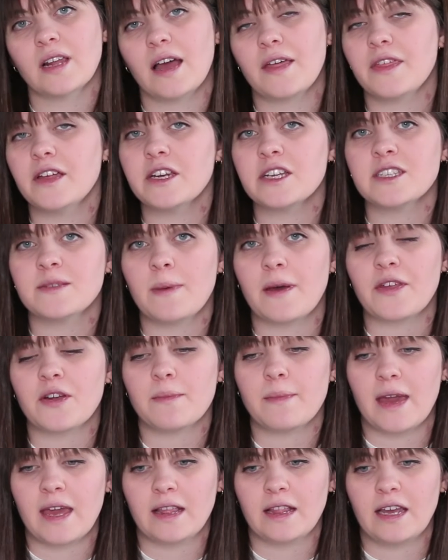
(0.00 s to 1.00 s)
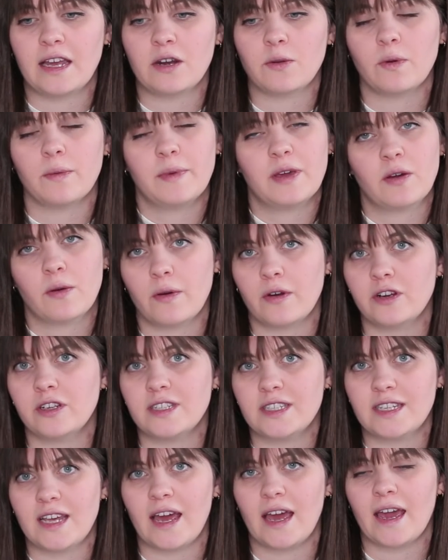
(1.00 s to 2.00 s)
Athena's mother, Maitland, would be
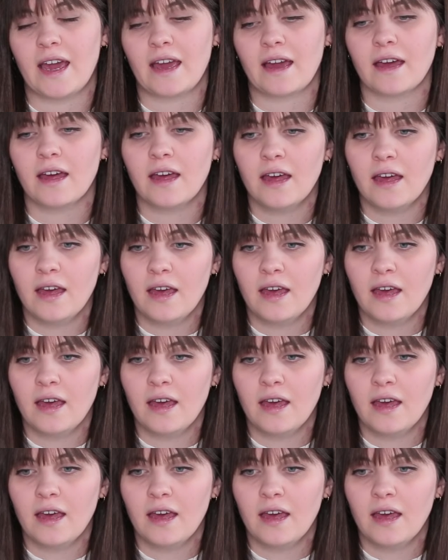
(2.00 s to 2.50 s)
quoted saying,